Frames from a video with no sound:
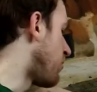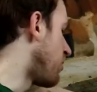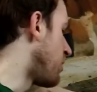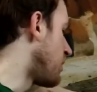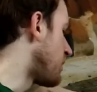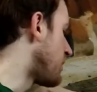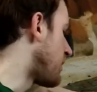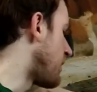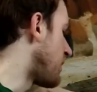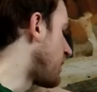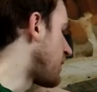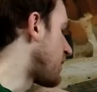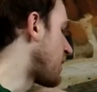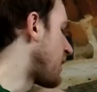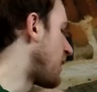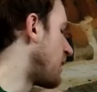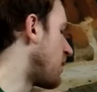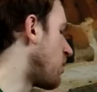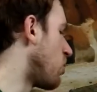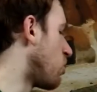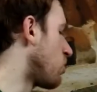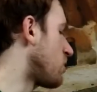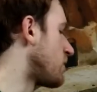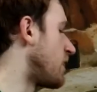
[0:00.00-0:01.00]
on the side that kind
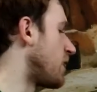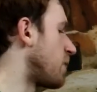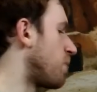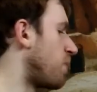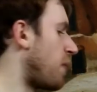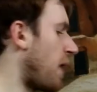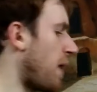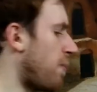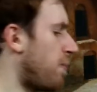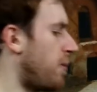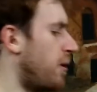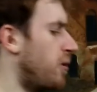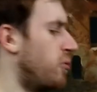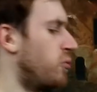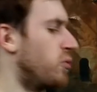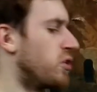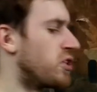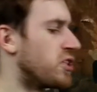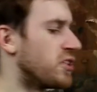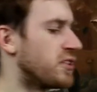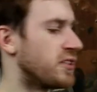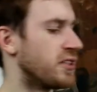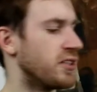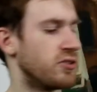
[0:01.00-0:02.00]
of looks like pepper,
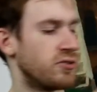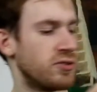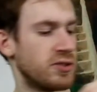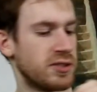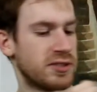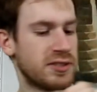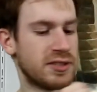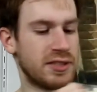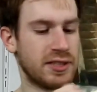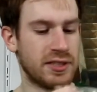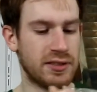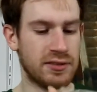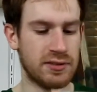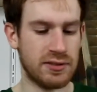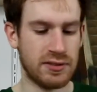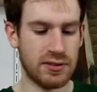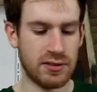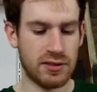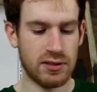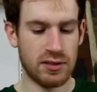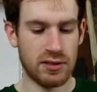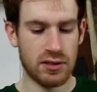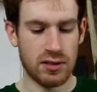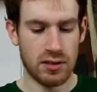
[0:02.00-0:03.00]
which is interesting.
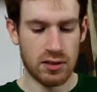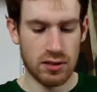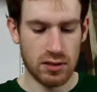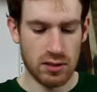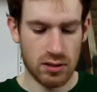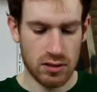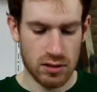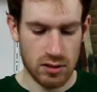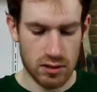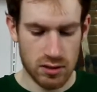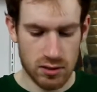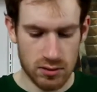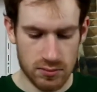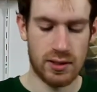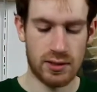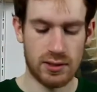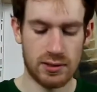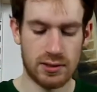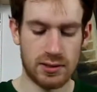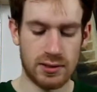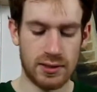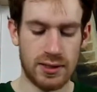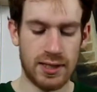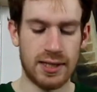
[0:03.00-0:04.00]

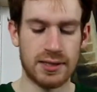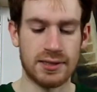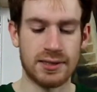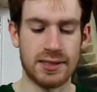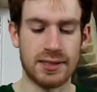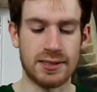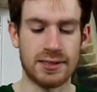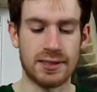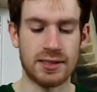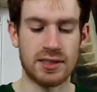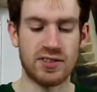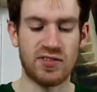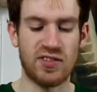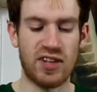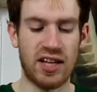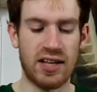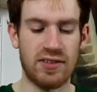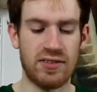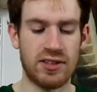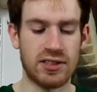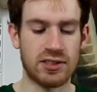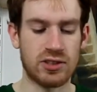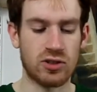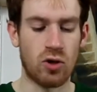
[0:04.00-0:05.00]
Yeah, it says this
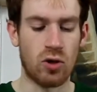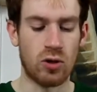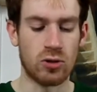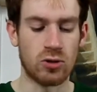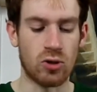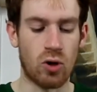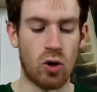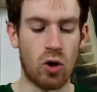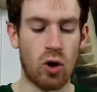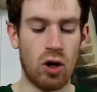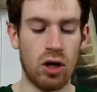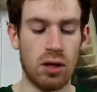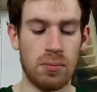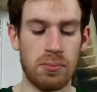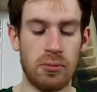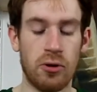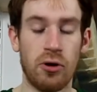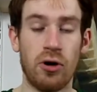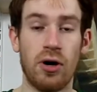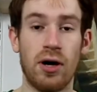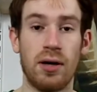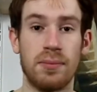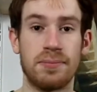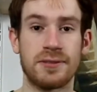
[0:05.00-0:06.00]
flavor is called Alp
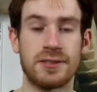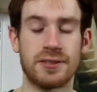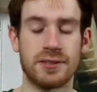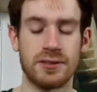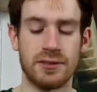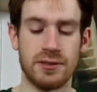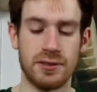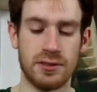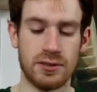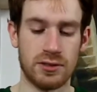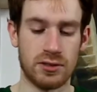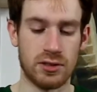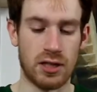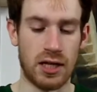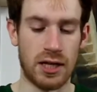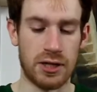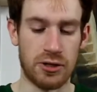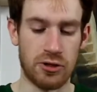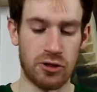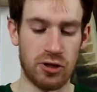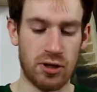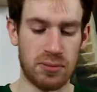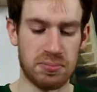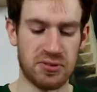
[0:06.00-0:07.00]
herbs. So
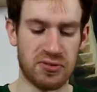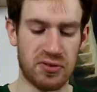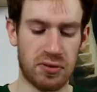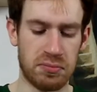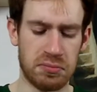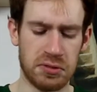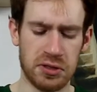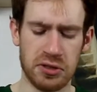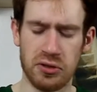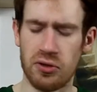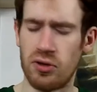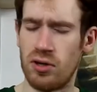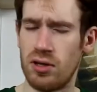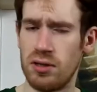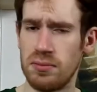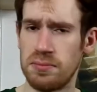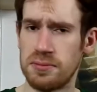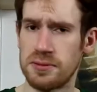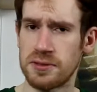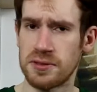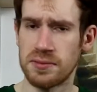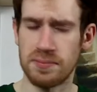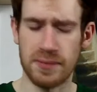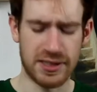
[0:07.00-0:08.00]
like herbs from the
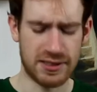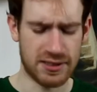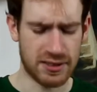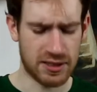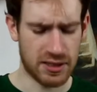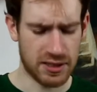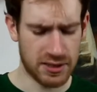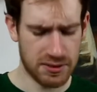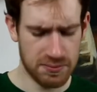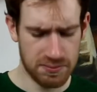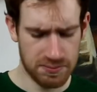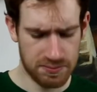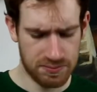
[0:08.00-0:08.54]
Alps, basically.